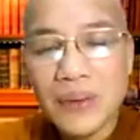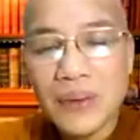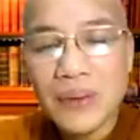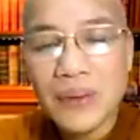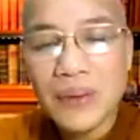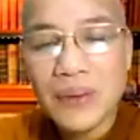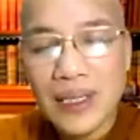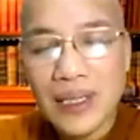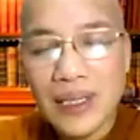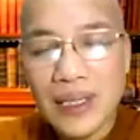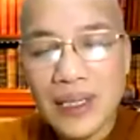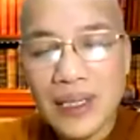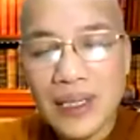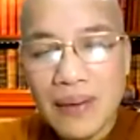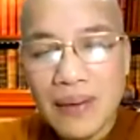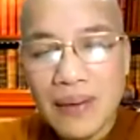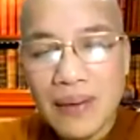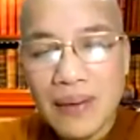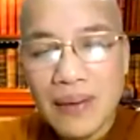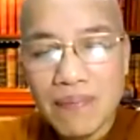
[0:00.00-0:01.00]
to uh,
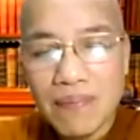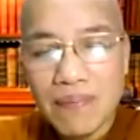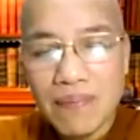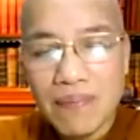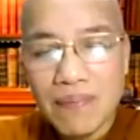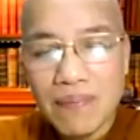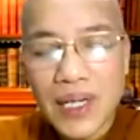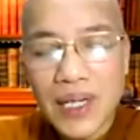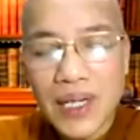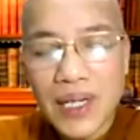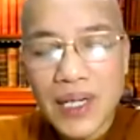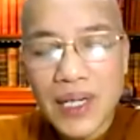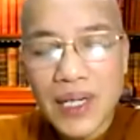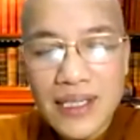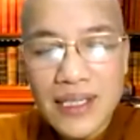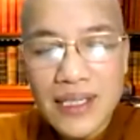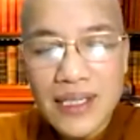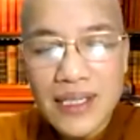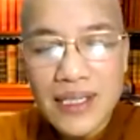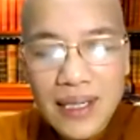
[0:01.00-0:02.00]
um, other
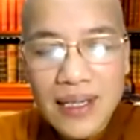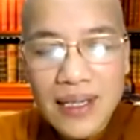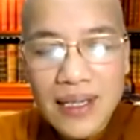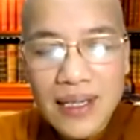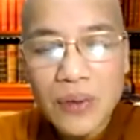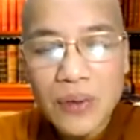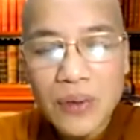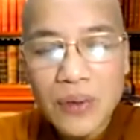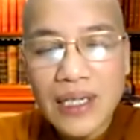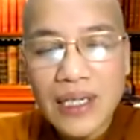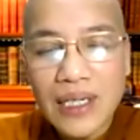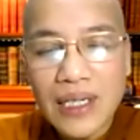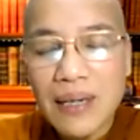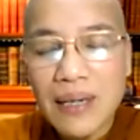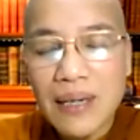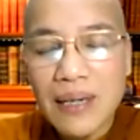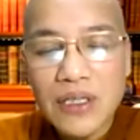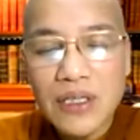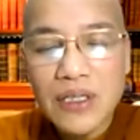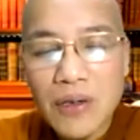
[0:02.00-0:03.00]
cities to give
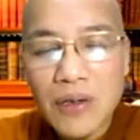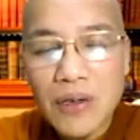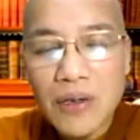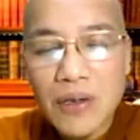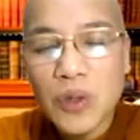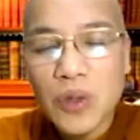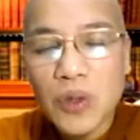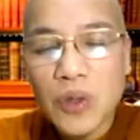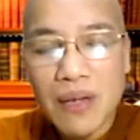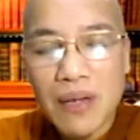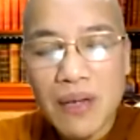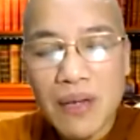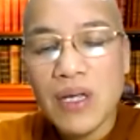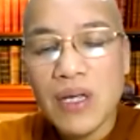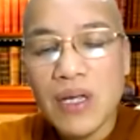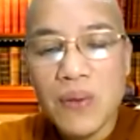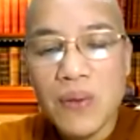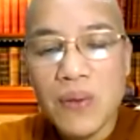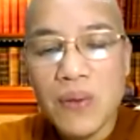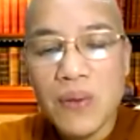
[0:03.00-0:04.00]
Dharma talks to lay
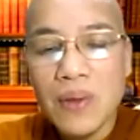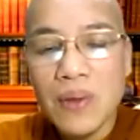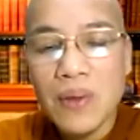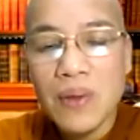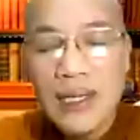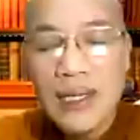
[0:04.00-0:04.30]
people.